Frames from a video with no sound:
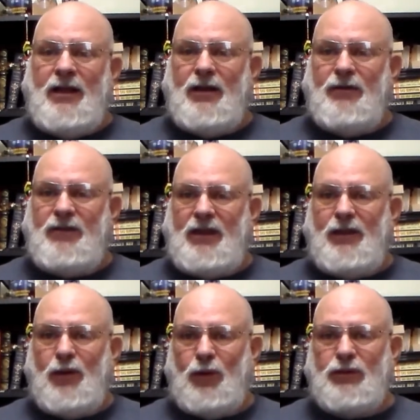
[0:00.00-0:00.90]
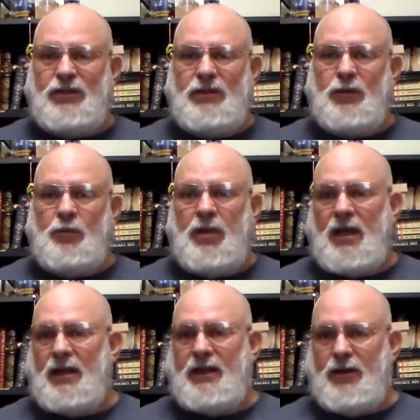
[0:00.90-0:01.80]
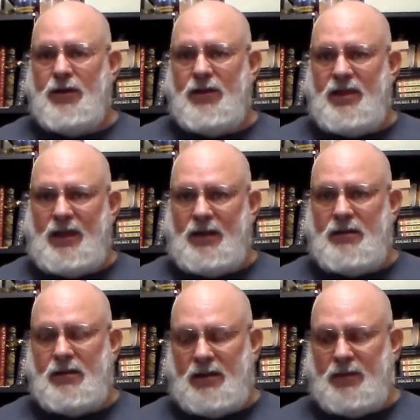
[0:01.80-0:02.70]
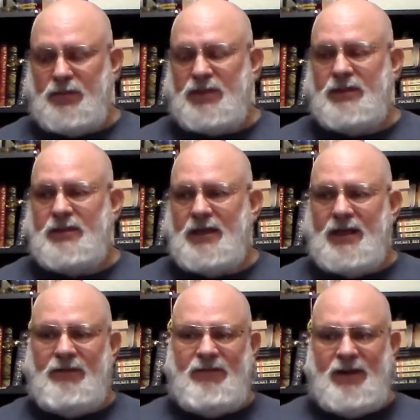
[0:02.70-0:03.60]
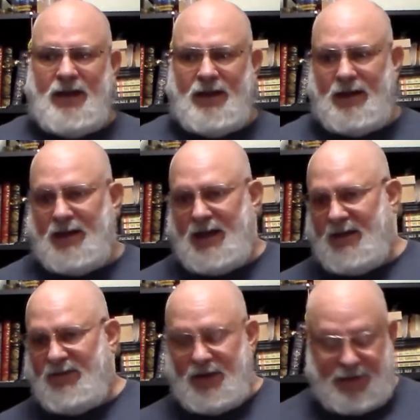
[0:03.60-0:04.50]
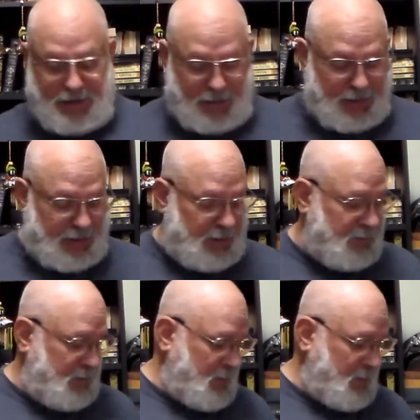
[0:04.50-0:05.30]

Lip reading: of the cold still polyurethane clubs. I've got a half dozen or so.